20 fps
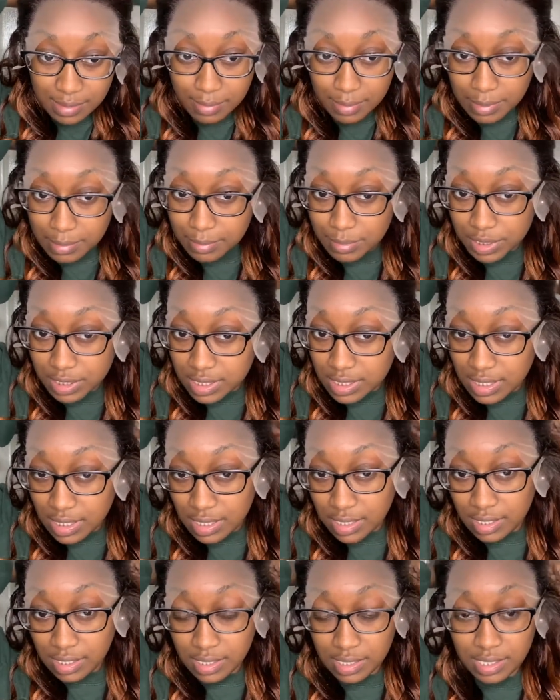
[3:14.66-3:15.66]
I'm just gonna
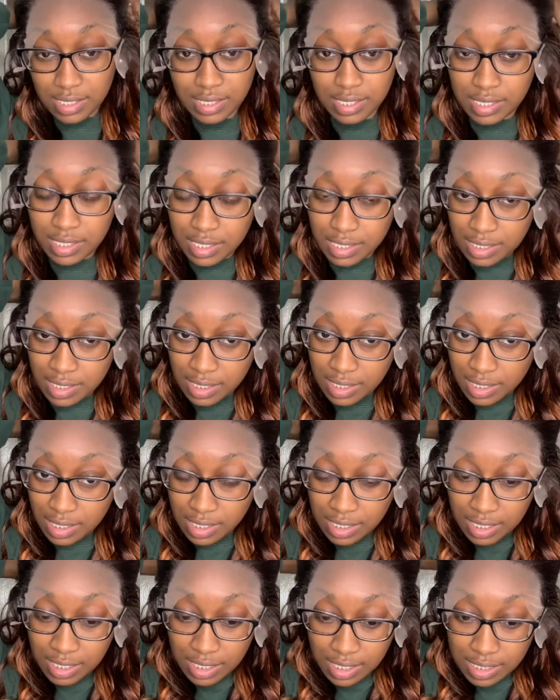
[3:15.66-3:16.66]

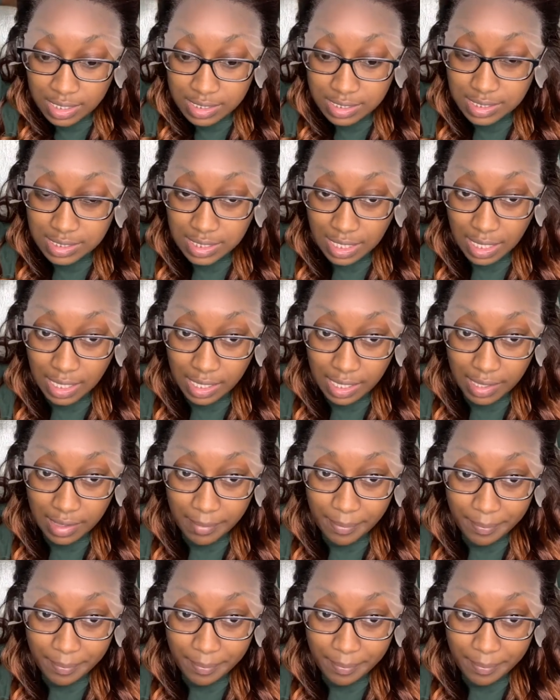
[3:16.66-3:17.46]
take it.